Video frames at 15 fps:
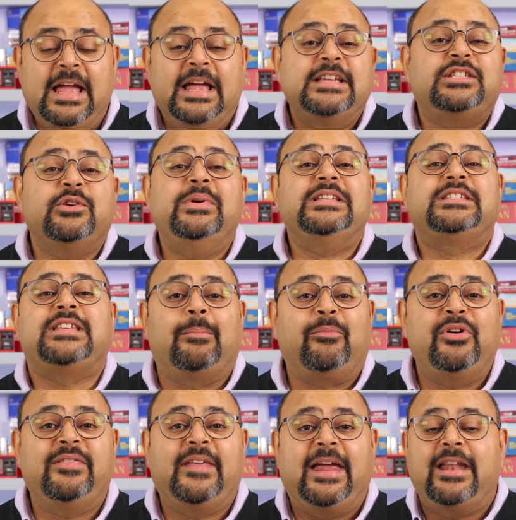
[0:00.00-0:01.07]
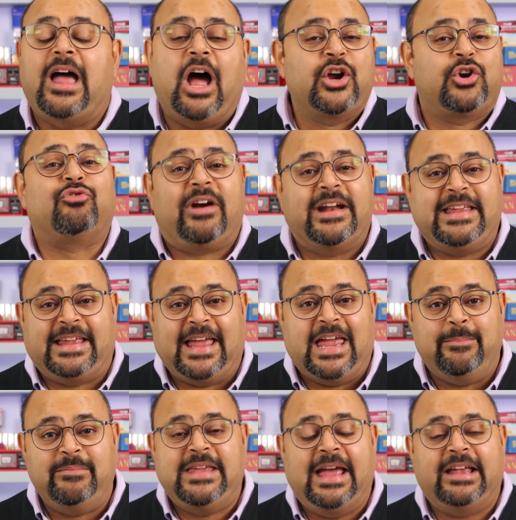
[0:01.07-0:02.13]
So in summary then, a great
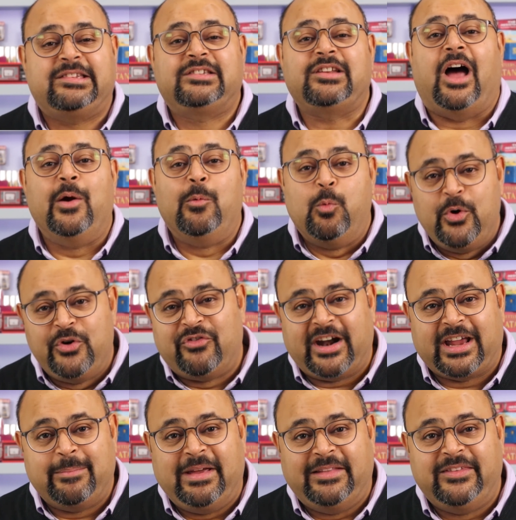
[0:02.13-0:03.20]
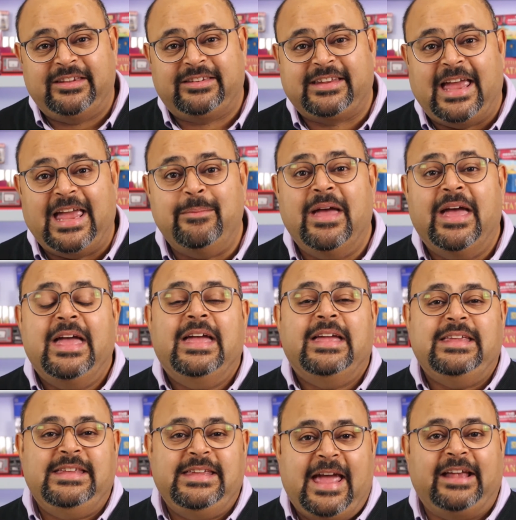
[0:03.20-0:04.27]
game. Yes, I would recommend this game.
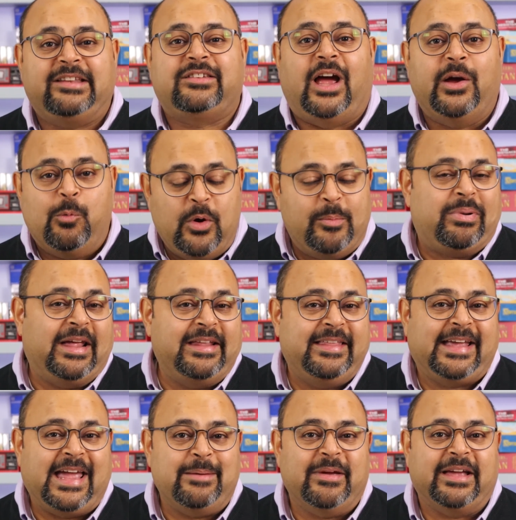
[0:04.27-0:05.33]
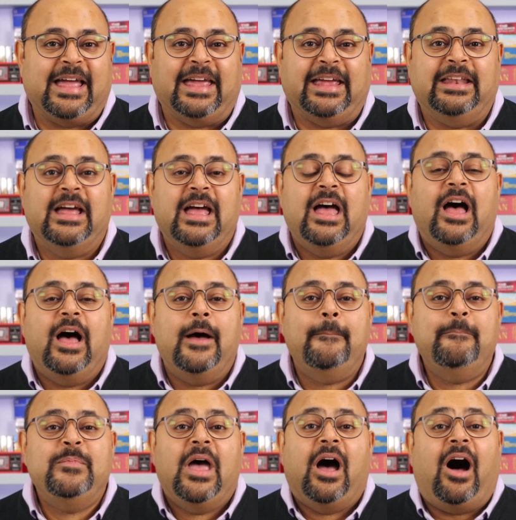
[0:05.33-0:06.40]
Yes, I would play the game again.
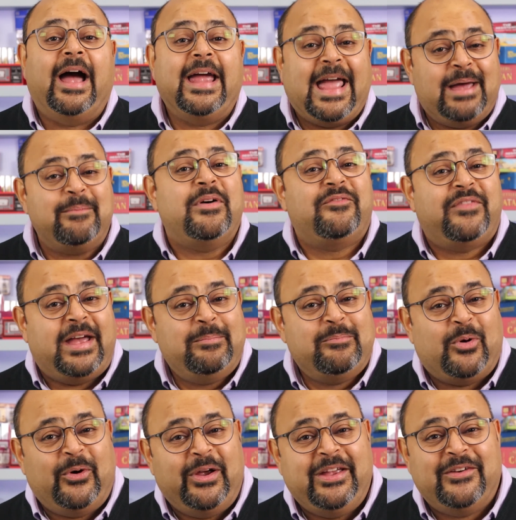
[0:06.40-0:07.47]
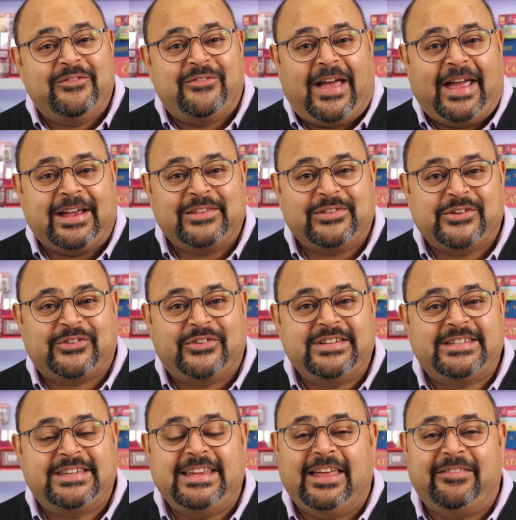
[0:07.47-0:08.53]
I am a fanboy of Agatha
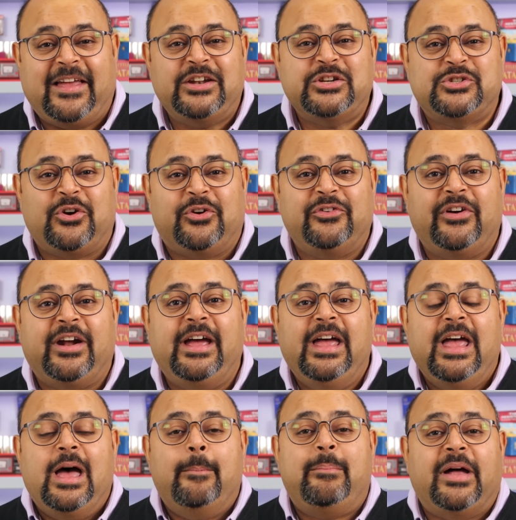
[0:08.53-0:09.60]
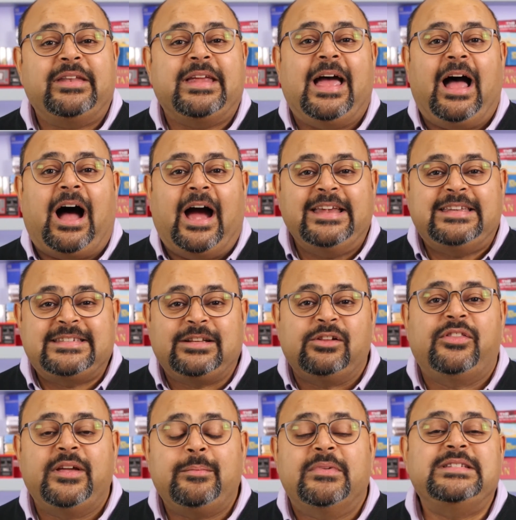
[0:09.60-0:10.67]
Christie and that genre, but I still
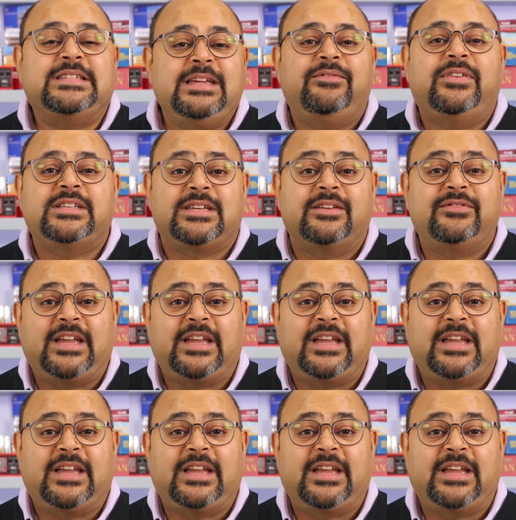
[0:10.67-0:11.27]
think Modiphius